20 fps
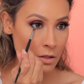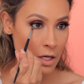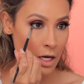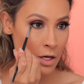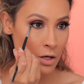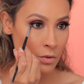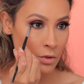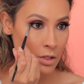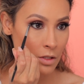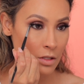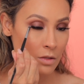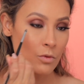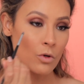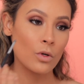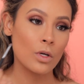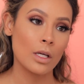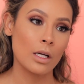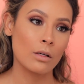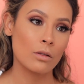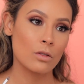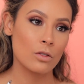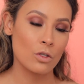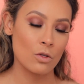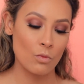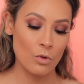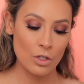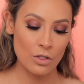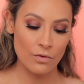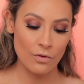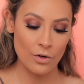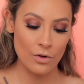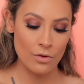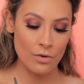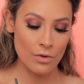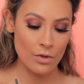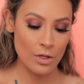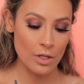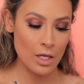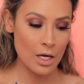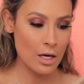I don't wanna smoke it out too much further
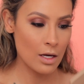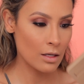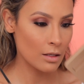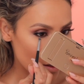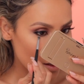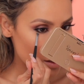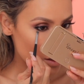than that.